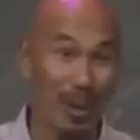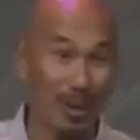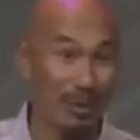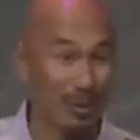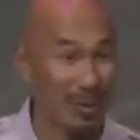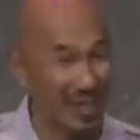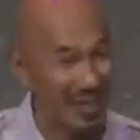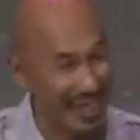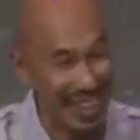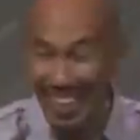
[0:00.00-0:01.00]
all of them
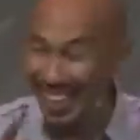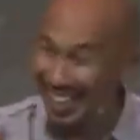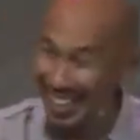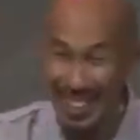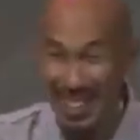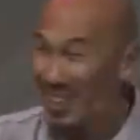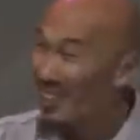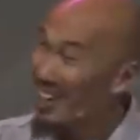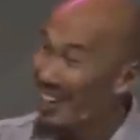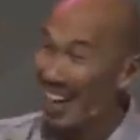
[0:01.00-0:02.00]
just going, I don't
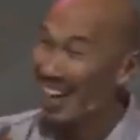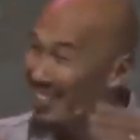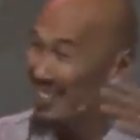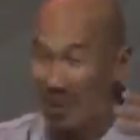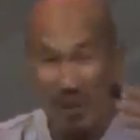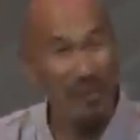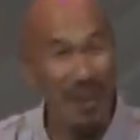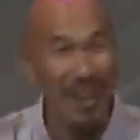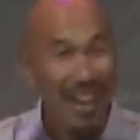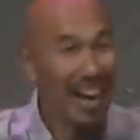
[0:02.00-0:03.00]
know. I don't know
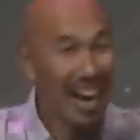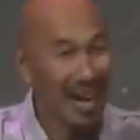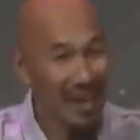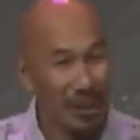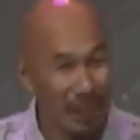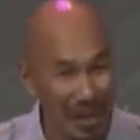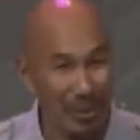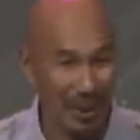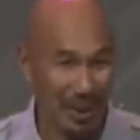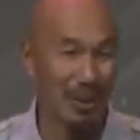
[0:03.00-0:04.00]
if I
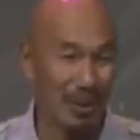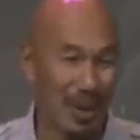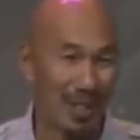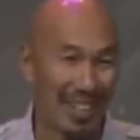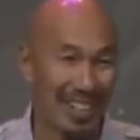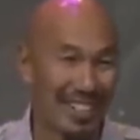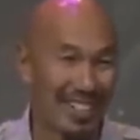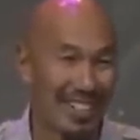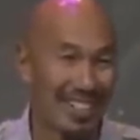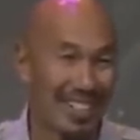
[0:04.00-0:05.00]
agree with you on this.